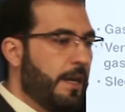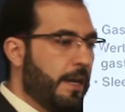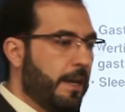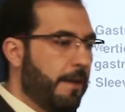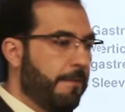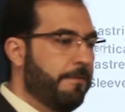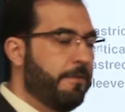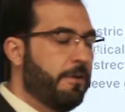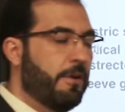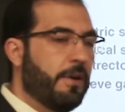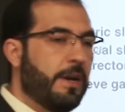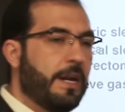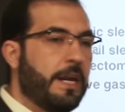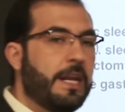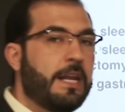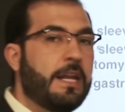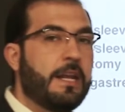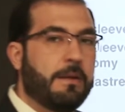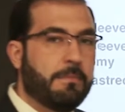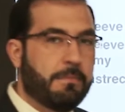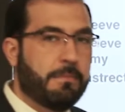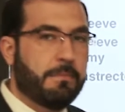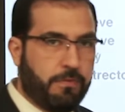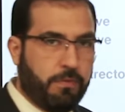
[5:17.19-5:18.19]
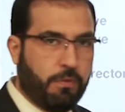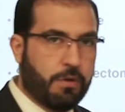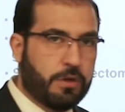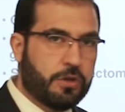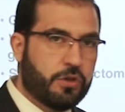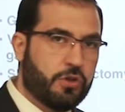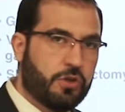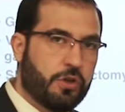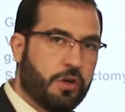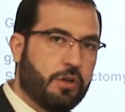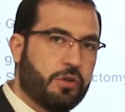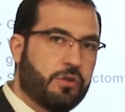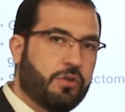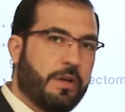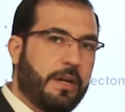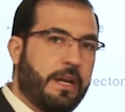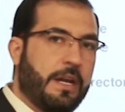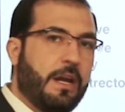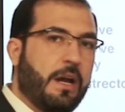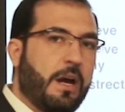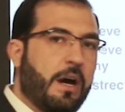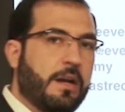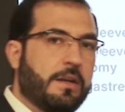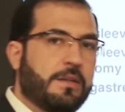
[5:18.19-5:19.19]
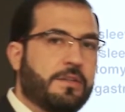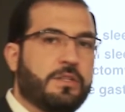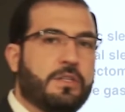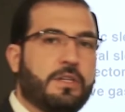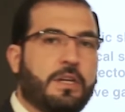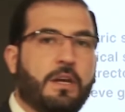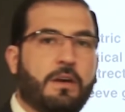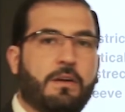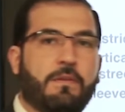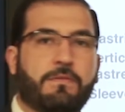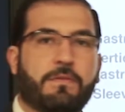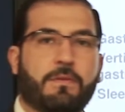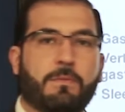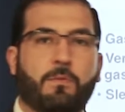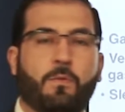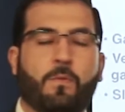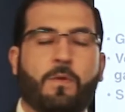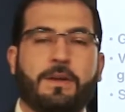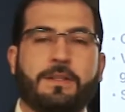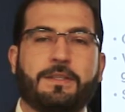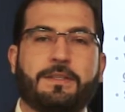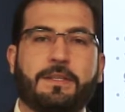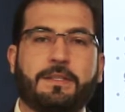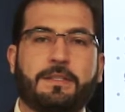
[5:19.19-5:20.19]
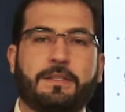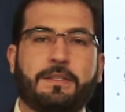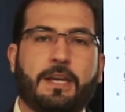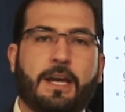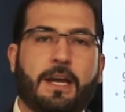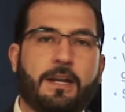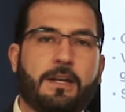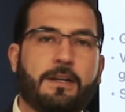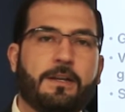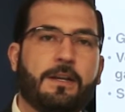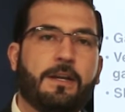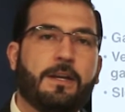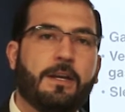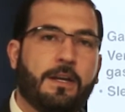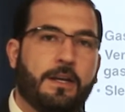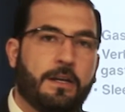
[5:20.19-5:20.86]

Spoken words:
If you're eating before surgery on a scale from 1 to 10,